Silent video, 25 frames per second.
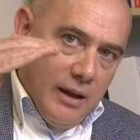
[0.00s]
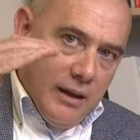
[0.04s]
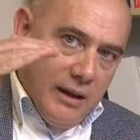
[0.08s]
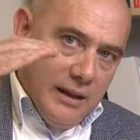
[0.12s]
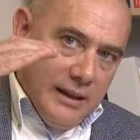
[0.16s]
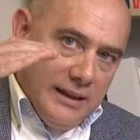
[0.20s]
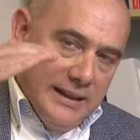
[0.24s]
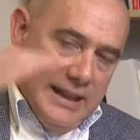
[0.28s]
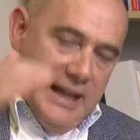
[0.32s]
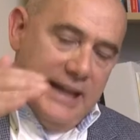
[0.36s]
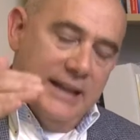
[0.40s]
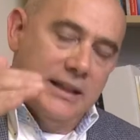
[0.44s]

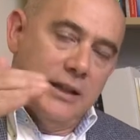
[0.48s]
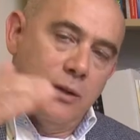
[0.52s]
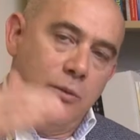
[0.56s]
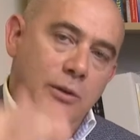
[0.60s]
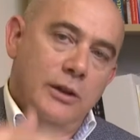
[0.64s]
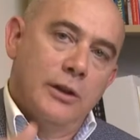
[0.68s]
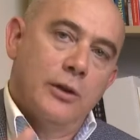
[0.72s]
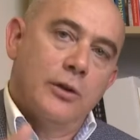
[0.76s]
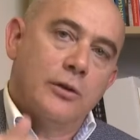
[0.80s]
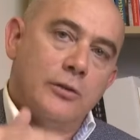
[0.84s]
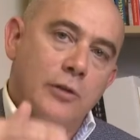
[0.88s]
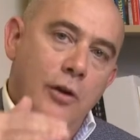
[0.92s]
Later, we
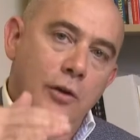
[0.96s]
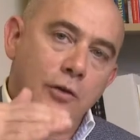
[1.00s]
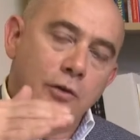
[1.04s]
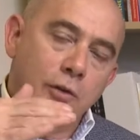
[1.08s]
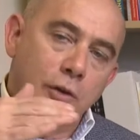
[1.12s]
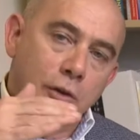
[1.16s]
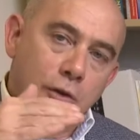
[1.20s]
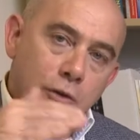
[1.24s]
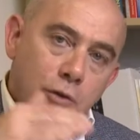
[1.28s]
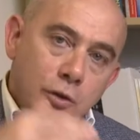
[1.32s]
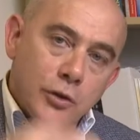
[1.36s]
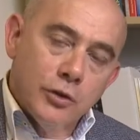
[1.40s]
looked
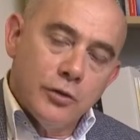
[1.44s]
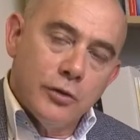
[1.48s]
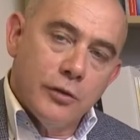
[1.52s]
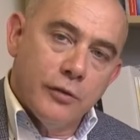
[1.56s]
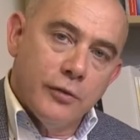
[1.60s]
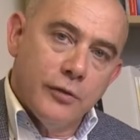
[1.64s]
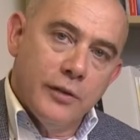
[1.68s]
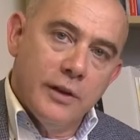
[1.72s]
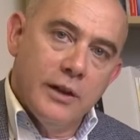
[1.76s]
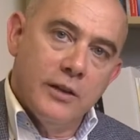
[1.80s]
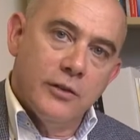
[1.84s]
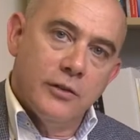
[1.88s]
also at
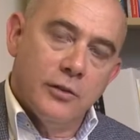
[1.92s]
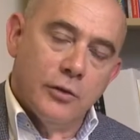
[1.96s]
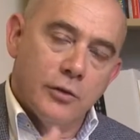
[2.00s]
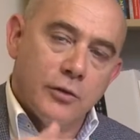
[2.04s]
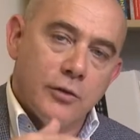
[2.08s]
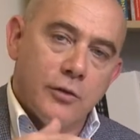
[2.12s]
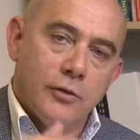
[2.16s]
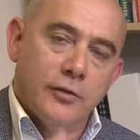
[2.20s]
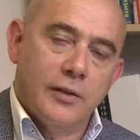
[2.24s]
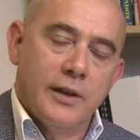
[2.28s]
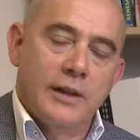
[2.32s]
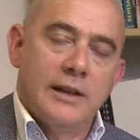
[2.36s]
neutrophils.
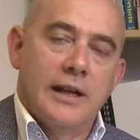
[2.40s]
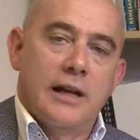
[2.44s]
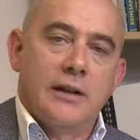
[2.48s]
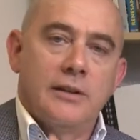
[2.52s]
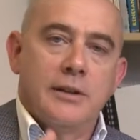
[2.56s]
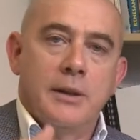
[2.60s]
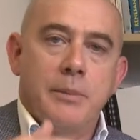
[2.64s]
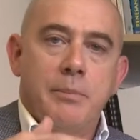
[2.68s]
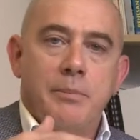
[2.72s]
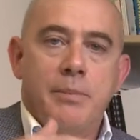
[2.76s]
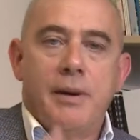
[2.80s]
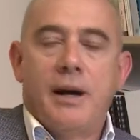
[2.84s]
Neutrophils are
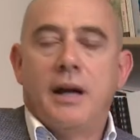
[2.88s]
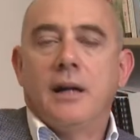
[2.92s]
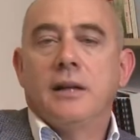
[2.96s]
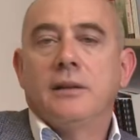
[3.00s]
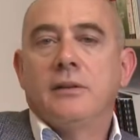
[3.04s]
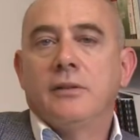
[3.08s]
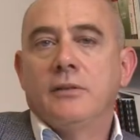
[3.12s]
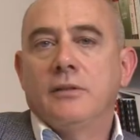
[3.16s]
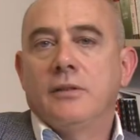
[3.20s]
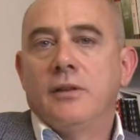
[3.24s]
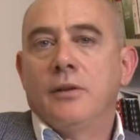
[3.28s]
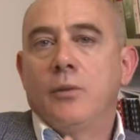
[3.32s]
the
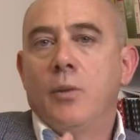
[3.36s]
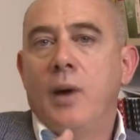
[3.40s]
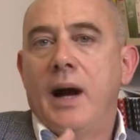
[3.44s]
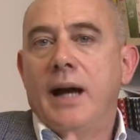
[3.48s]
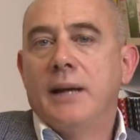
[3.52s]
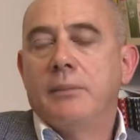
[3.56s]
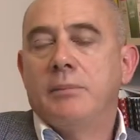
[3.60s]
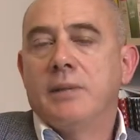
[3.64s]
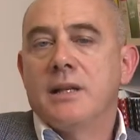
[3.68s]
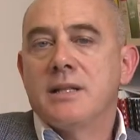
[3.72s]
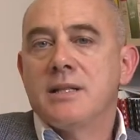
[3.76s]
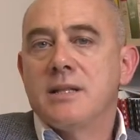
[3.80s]
part on the
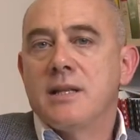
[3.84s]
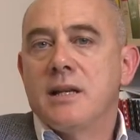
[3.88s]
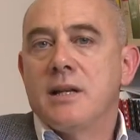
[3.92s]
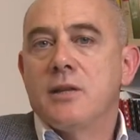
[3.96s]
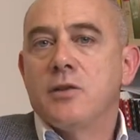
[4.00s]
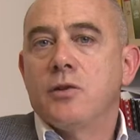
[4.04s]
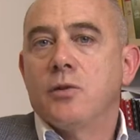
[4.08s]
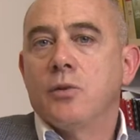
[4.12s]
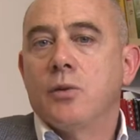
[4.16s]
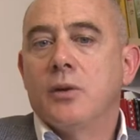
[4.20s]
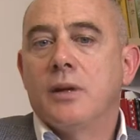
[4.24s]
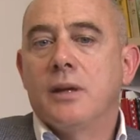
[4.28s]
white blood
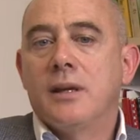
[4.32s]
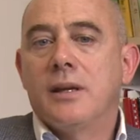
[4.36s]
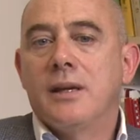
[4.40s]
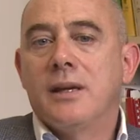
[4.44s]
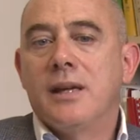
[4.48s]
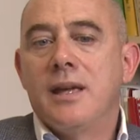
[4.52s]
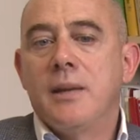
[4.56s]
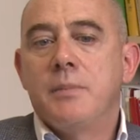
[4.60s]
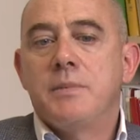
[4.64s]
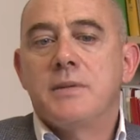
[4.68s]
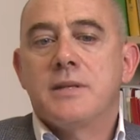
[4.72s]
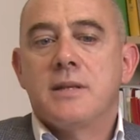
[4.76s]
cells who
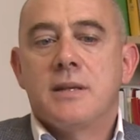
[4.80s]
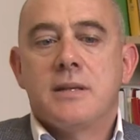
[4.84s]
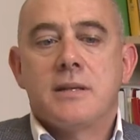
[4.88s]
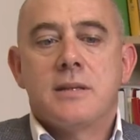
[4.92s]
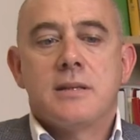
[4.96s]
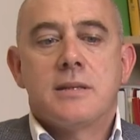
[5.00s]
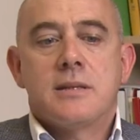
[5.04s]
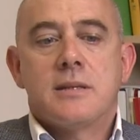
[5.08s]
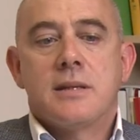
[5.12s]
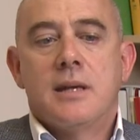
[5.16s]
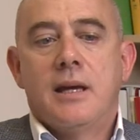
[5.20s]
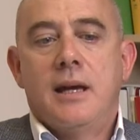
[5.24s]
keeps
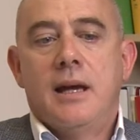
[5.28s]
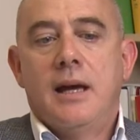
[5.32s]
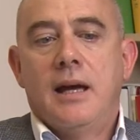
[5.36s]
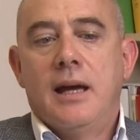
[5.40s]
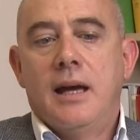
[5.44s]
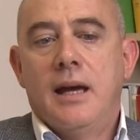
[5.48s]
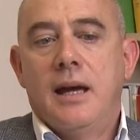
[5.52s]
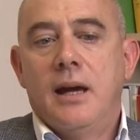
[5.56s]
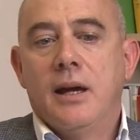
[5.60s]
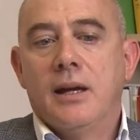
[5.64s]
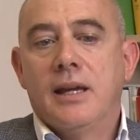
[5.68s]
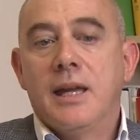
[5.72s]

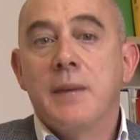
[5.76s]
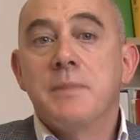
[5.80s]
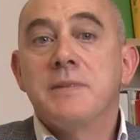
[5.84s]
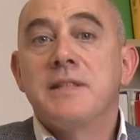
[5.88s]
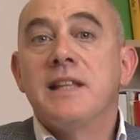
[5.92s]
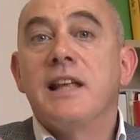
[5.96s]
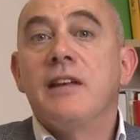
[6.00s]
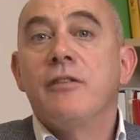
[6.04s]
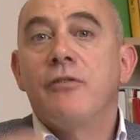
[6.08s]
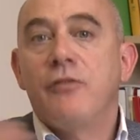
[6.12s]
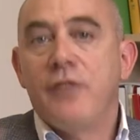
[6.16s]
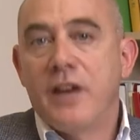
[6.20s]
the
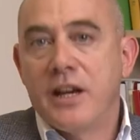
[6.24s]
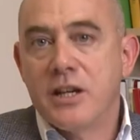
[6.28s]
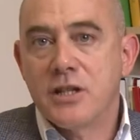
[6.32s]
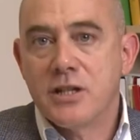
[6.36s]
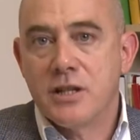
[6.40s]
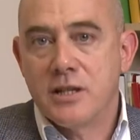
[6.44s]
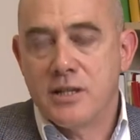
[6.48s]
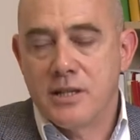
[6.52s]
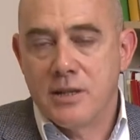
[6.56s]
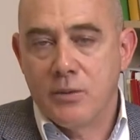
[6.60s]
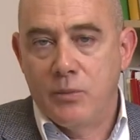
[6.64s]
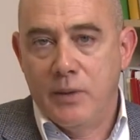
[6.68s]

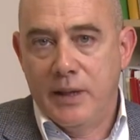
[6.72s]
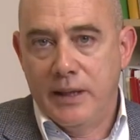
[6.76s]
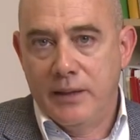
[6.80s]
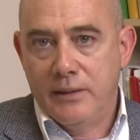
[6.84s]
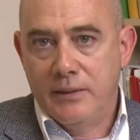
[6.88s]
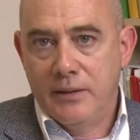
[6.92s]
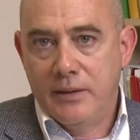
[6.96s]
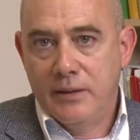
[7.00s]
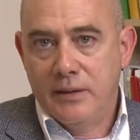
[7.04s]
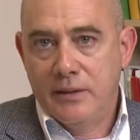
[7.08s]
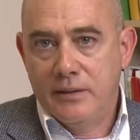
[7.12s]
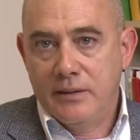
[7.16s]
infections away.
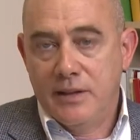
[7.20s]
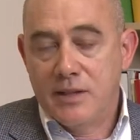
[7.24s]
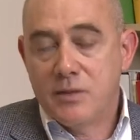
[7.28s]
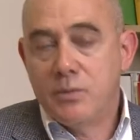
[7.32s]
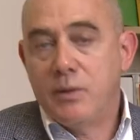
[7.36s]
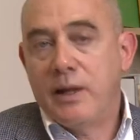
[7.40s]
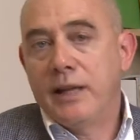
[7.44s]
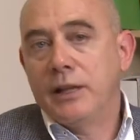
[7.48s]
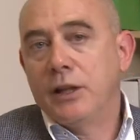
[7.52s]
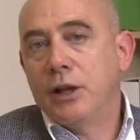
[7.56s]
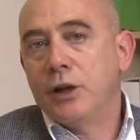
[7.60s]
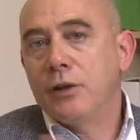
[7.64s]
That's
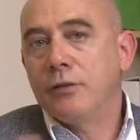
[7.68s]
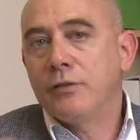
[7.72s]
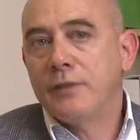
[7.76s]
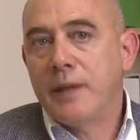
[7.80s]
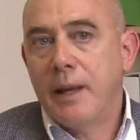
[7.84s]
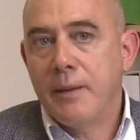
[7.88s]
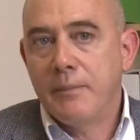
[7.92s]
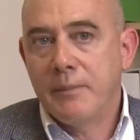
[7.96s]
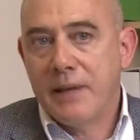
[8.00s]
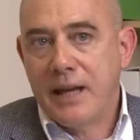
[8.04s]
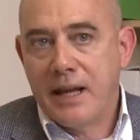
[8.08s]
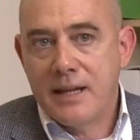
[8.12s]
why a lot of
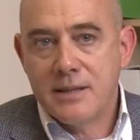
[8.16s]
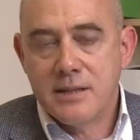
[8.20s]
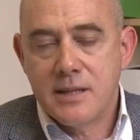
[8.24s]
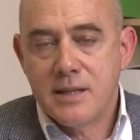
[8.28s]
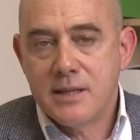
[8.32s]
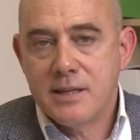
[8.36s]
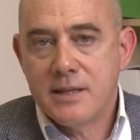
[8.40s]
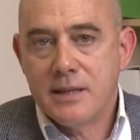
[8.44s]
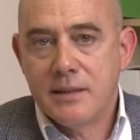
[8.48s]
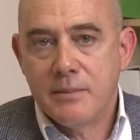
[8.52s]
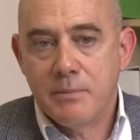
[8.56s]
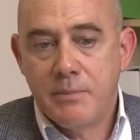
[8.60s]
time cancer
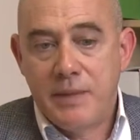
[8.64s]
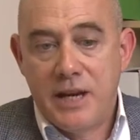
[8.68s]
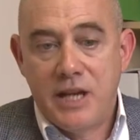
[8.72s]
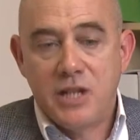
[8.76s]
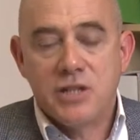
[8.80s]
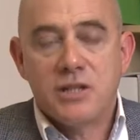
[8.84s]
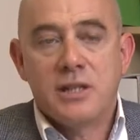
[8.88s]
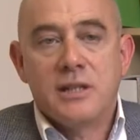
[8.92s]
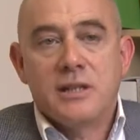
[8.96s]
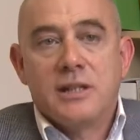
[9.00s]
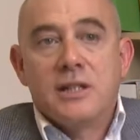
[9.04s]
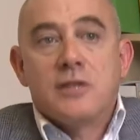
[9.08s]

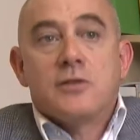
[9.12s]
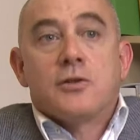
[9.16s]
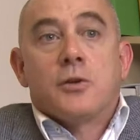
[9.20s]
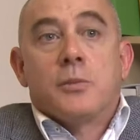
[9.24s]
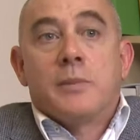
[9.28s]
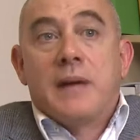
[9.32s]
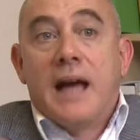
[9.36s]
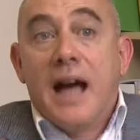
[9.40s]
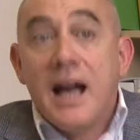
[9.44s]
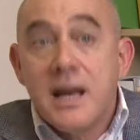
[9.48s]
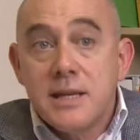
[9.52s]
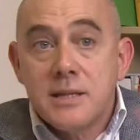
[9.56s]
patient needs to
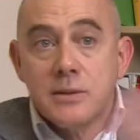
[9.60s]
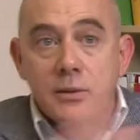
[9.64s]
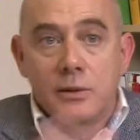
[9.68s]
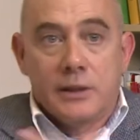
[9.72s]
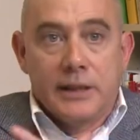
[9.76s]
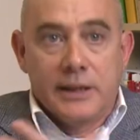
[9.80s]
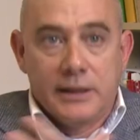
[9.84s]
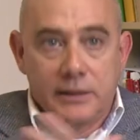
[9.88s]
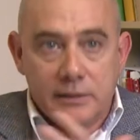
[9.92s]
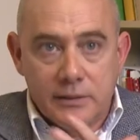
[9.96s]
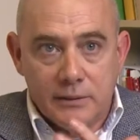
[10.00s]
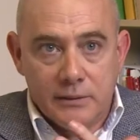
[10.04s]
be
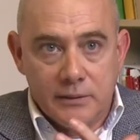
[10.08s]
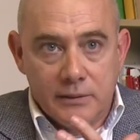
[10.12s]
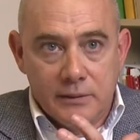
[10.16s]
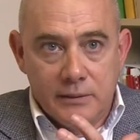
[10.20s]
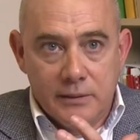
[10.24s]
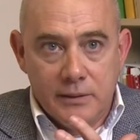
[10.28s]
isolated.